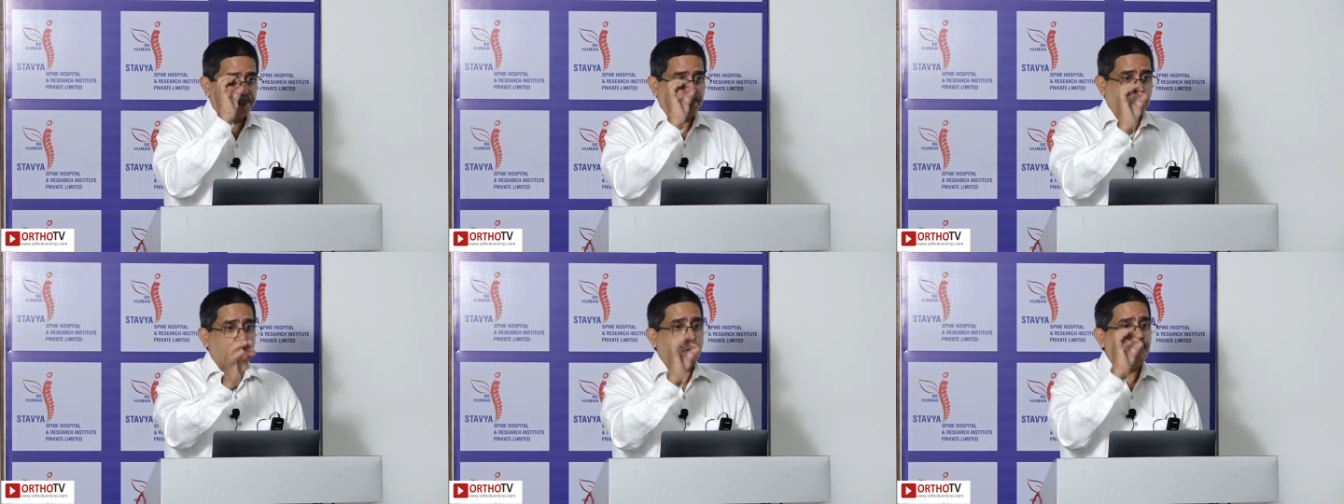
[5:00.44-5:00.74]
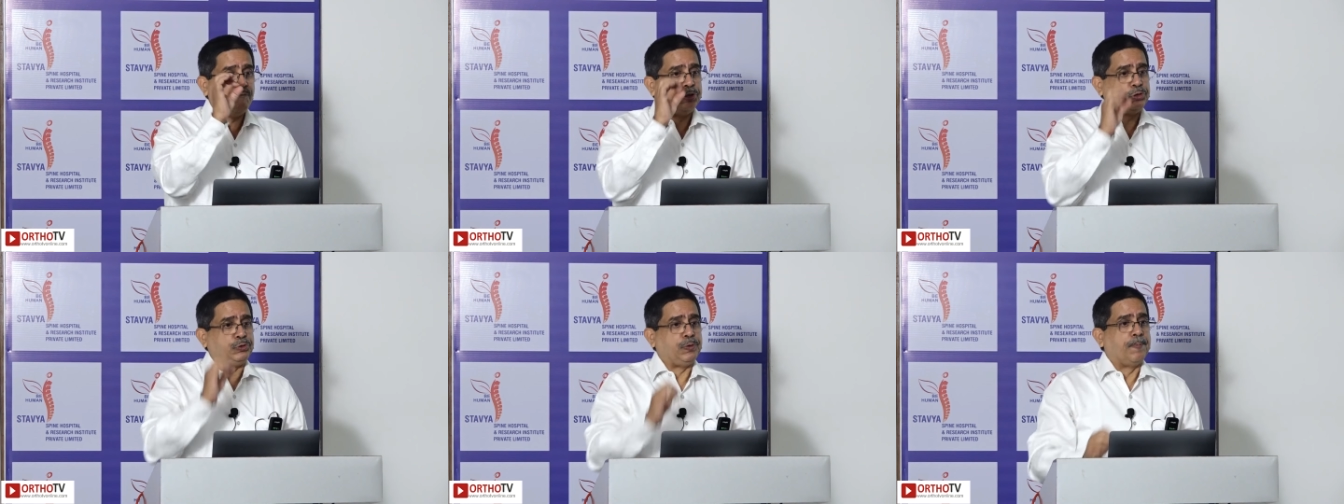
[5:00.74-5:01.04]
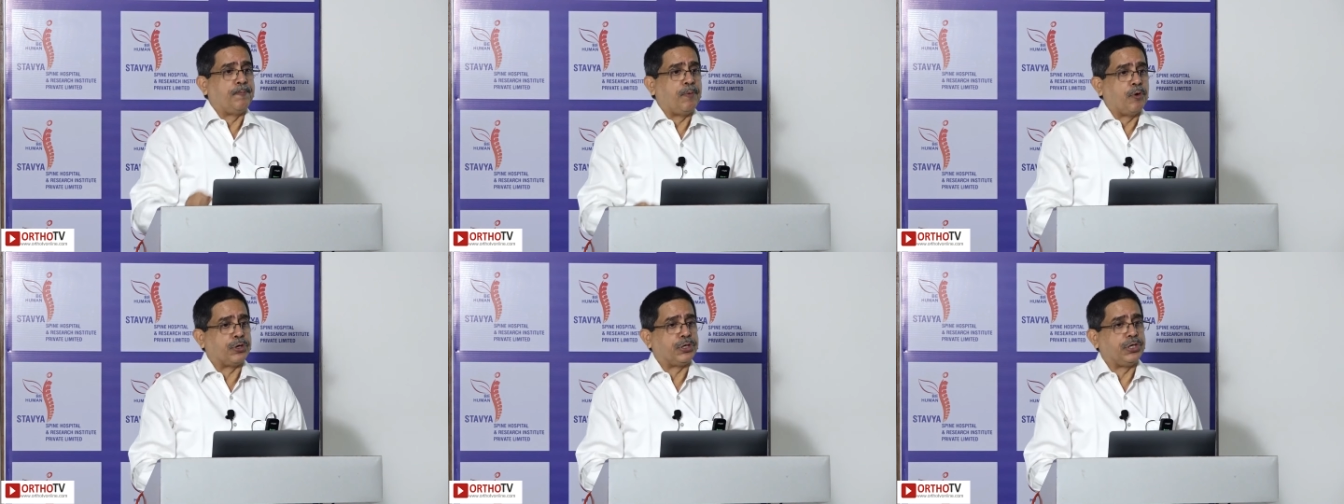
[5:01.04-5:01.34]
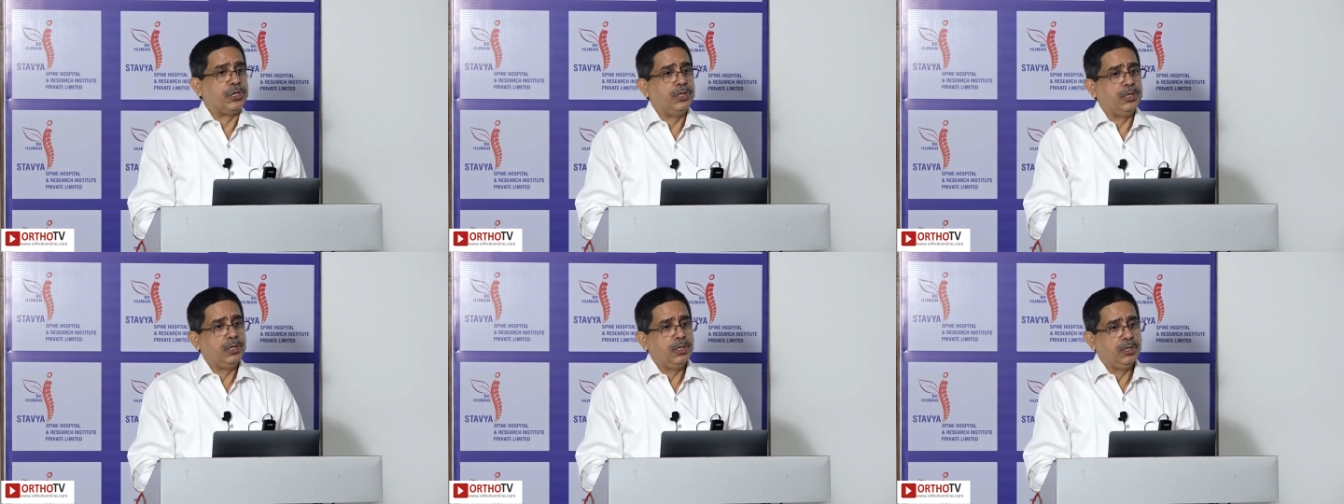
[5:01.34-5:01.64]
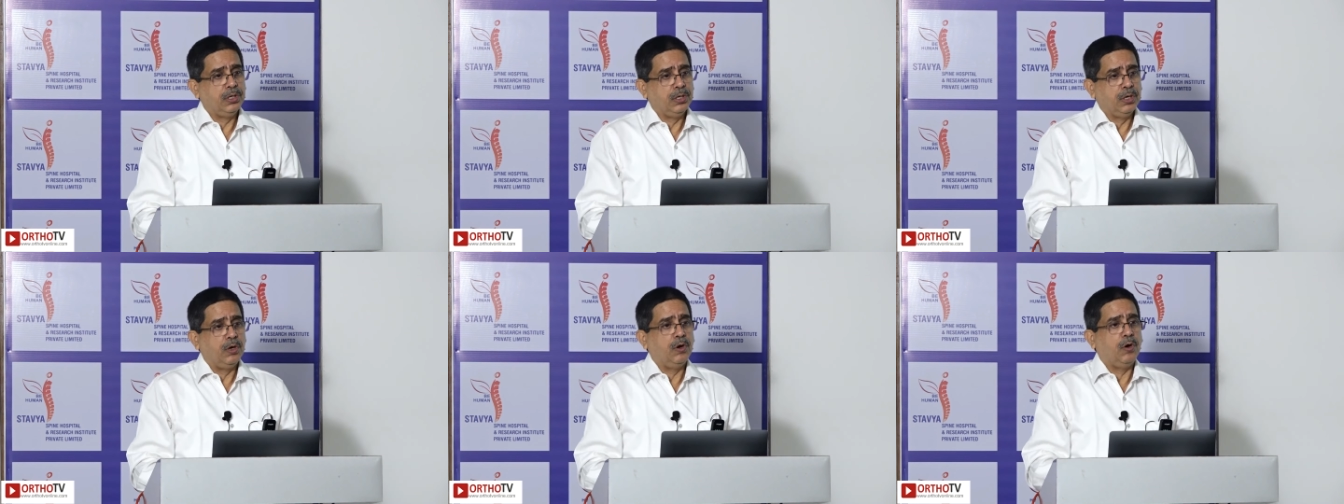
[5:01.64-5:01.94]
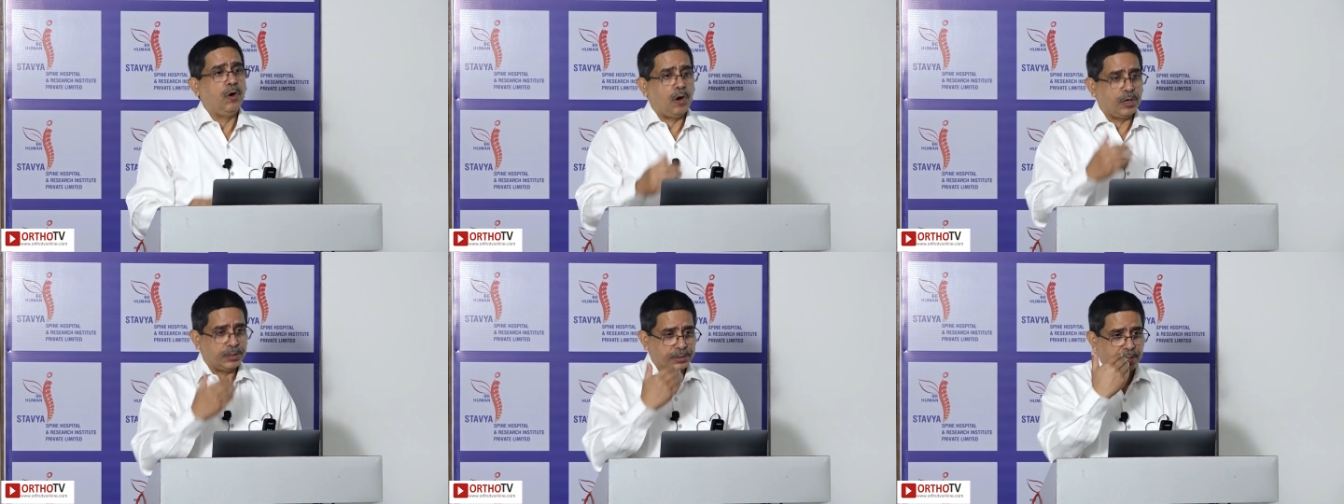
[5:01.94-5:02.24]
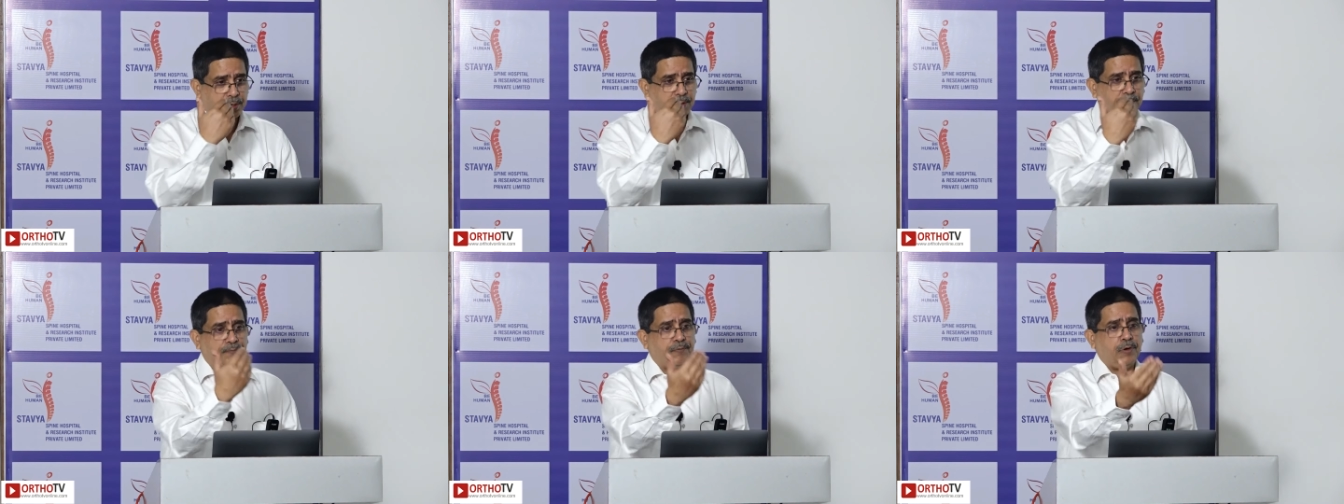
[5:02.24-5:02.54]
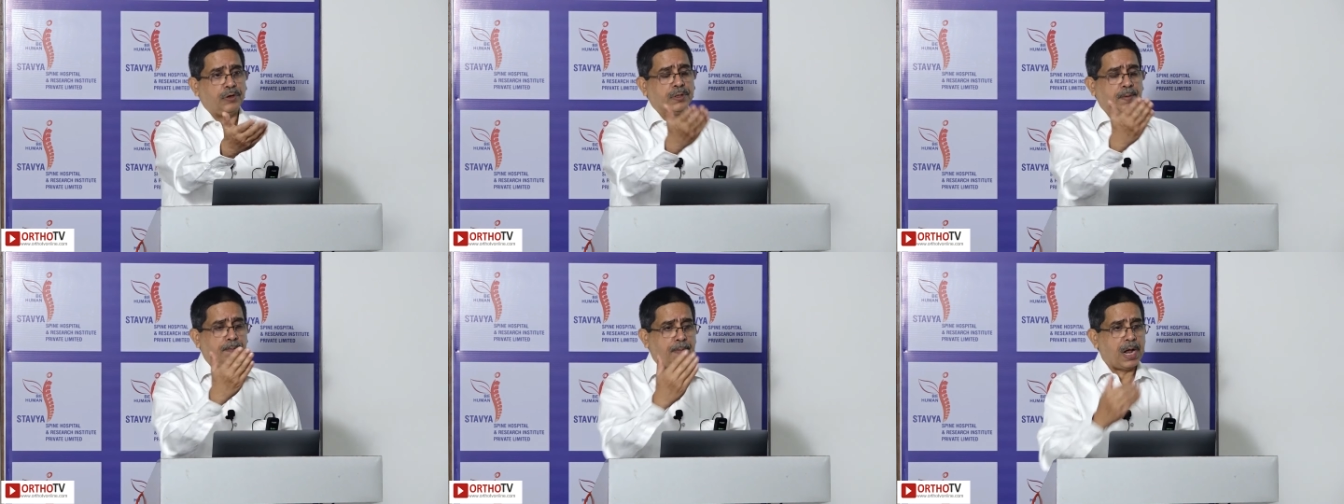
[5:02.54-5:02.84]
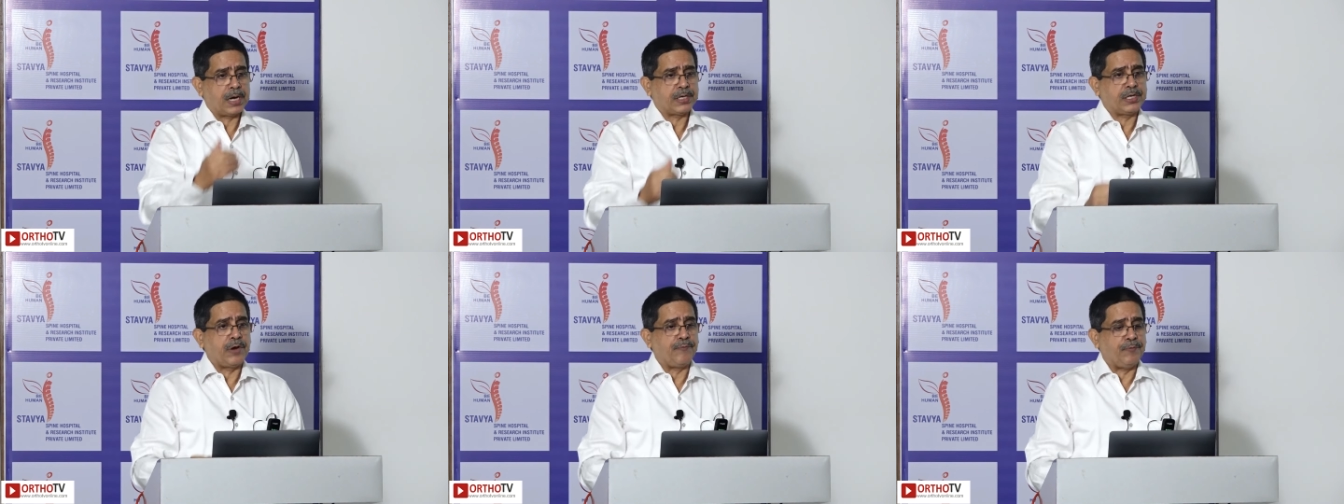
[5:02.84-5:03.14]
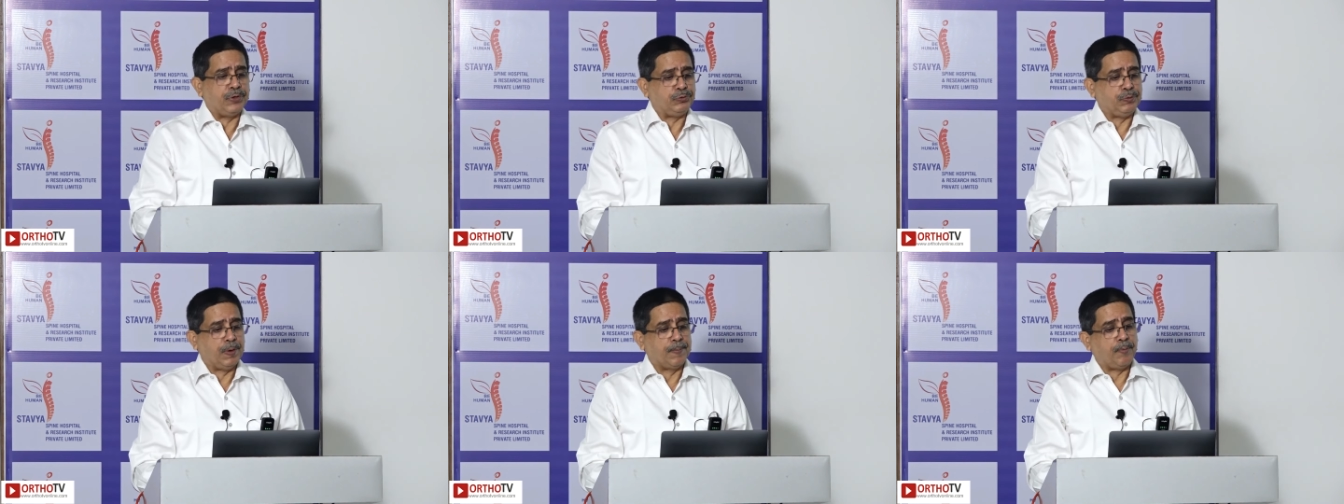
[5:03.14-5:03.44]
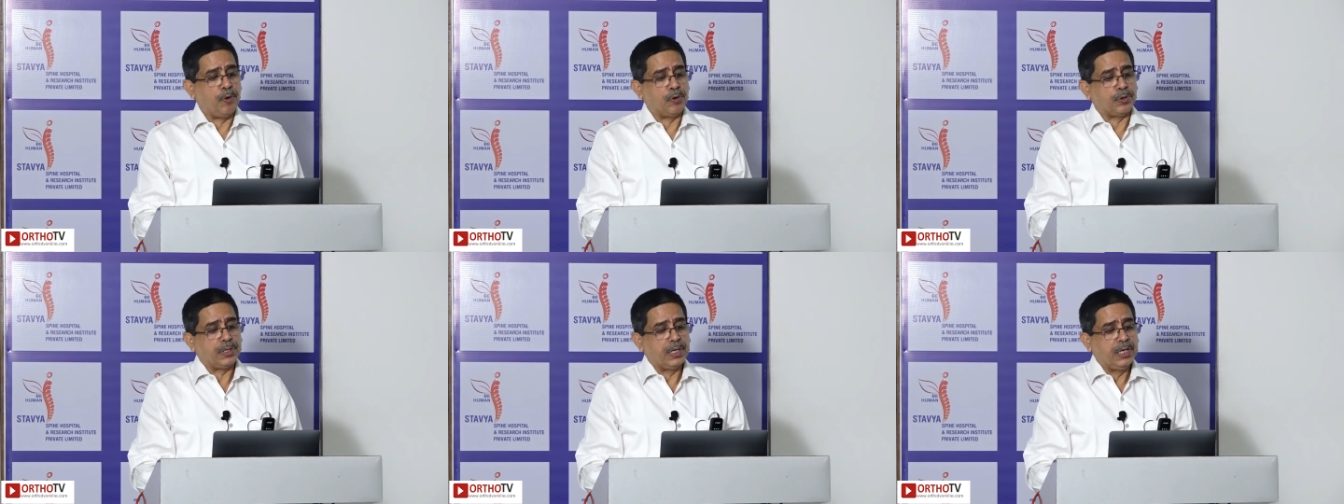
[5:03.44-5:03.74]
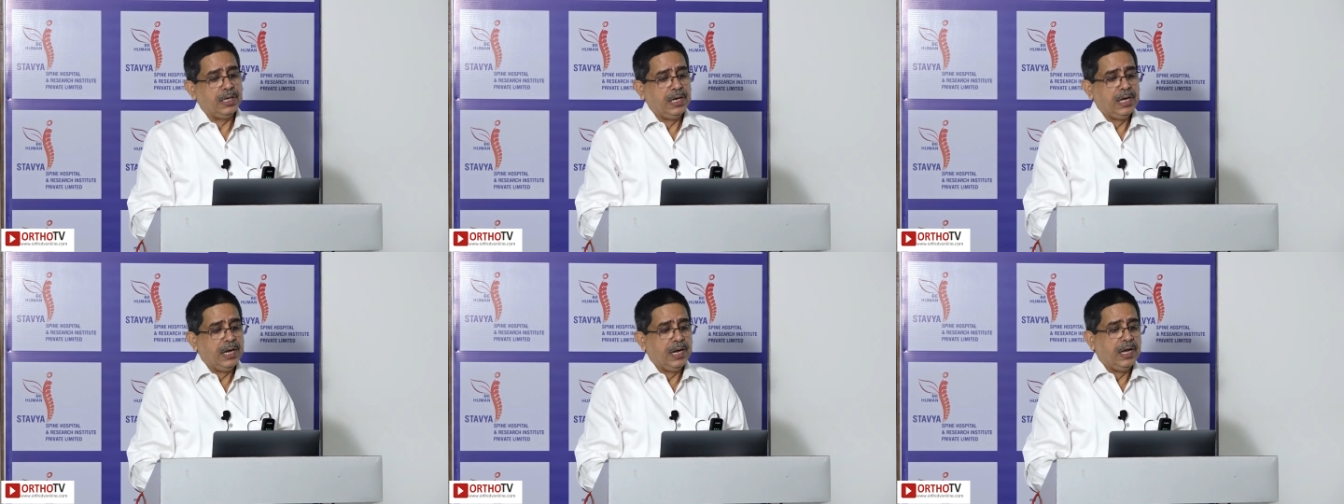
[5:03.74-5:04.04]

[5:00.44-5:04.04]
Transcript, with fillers: probe which you put, or for the marker which you put,